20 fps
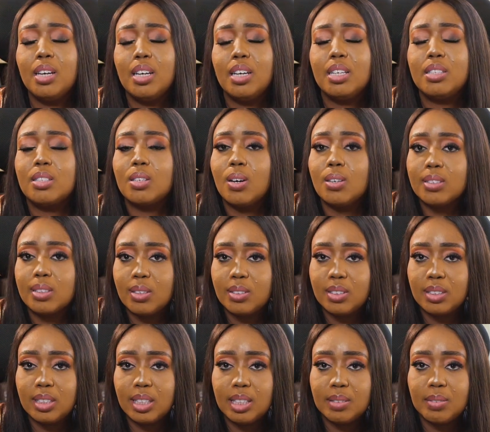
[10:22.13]
It's called
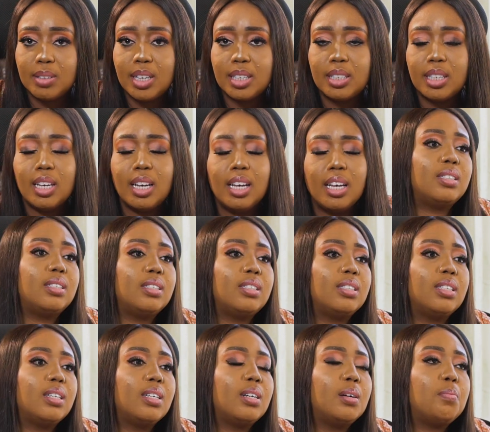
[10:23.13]
Launch Delivered.
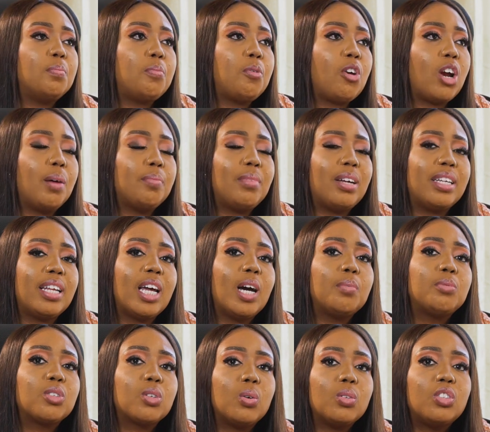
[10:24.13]
It's a program that
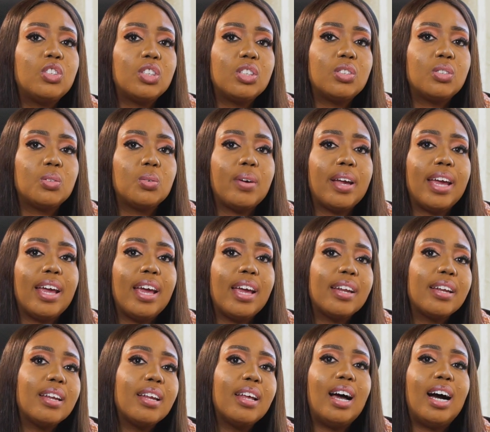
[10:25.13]
helps coaches to
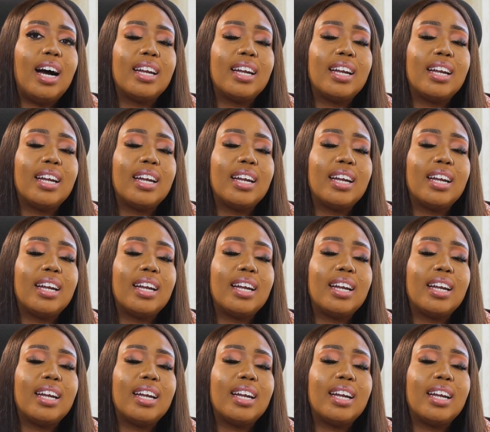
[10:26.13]
earn